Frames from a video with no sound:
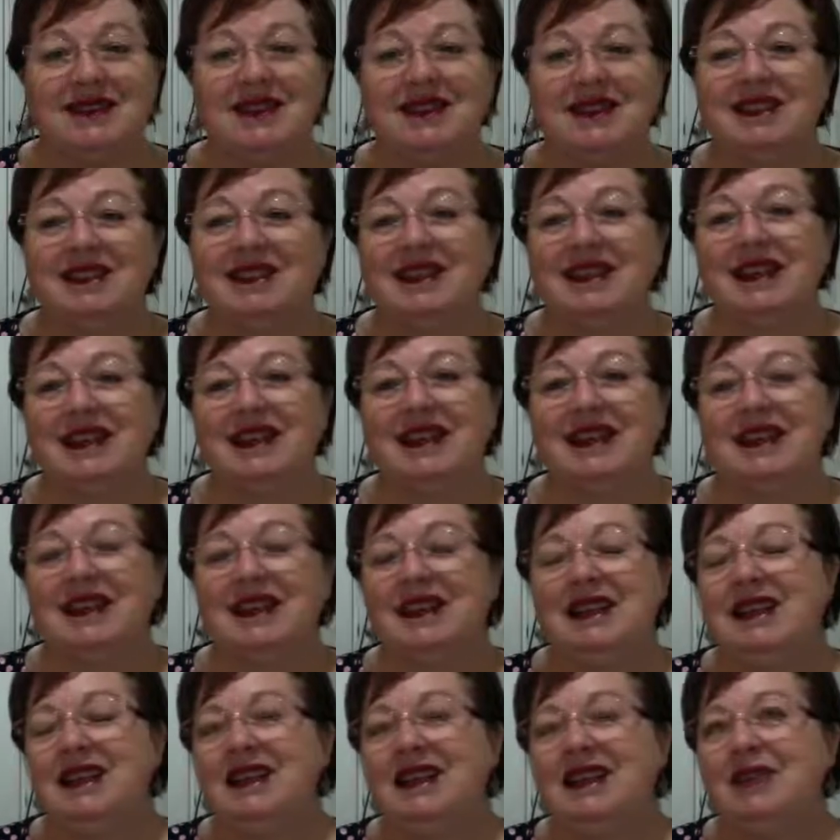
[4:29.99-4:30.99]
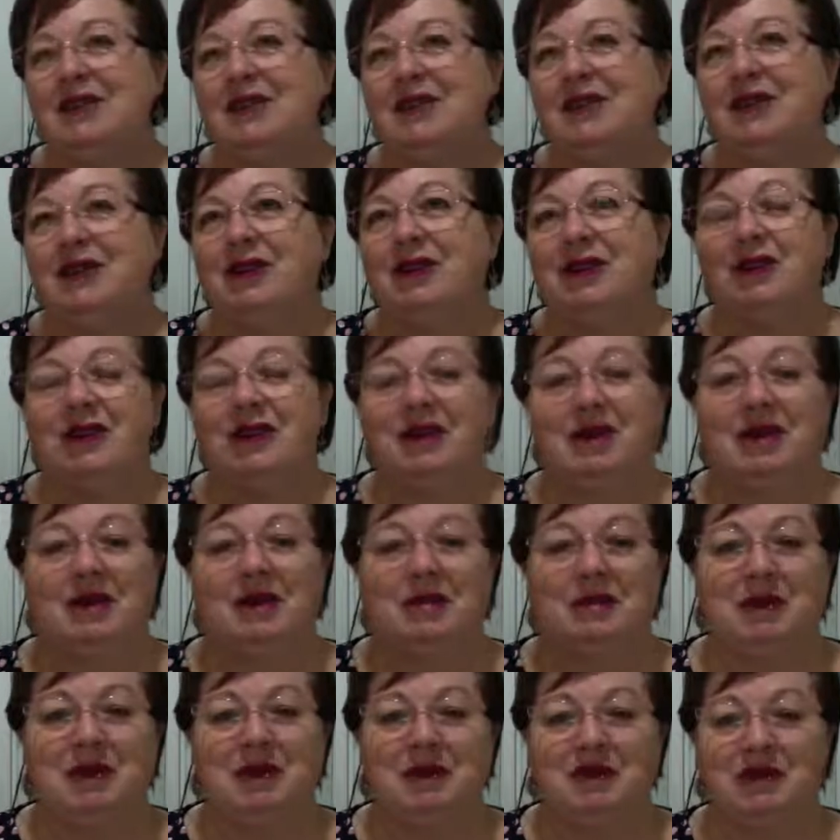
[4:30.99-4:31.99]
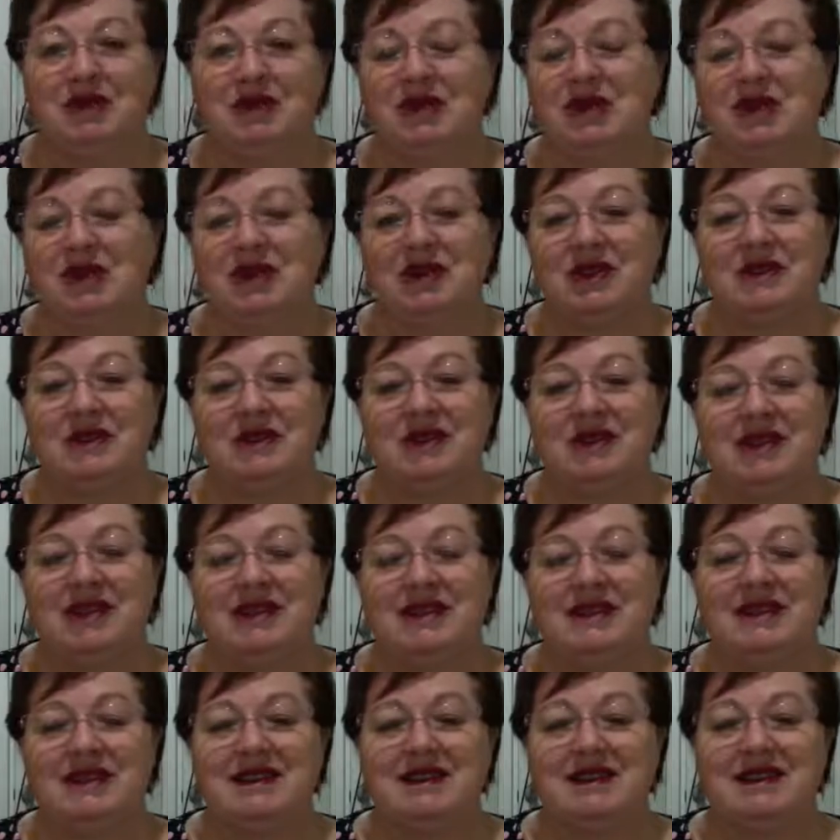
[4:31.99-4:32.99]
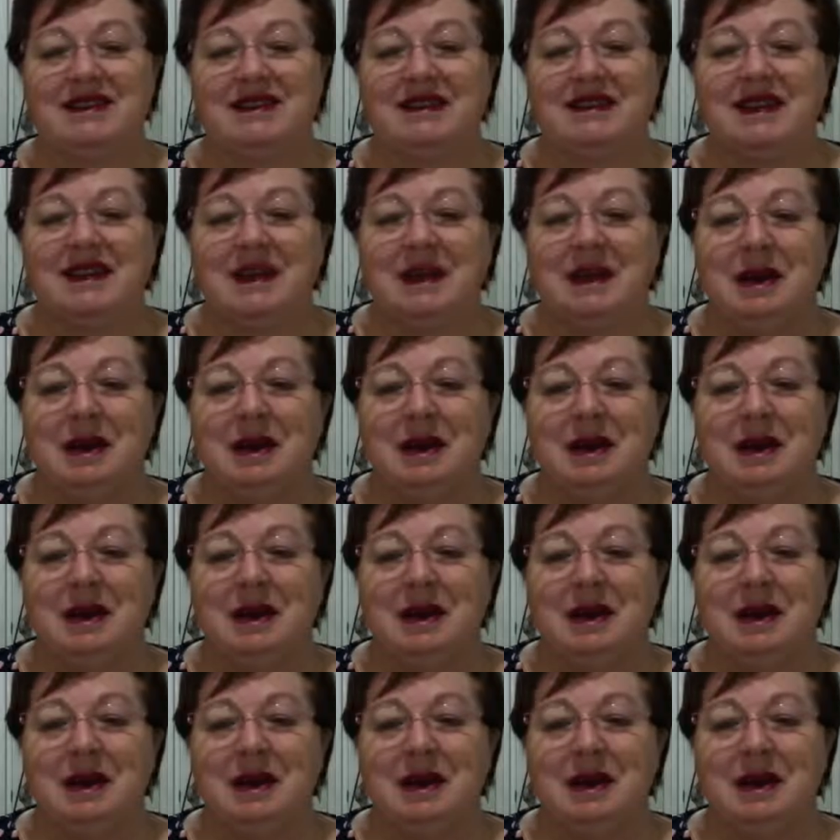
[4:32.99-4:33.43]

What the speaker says: okay, for a multitude of reasons.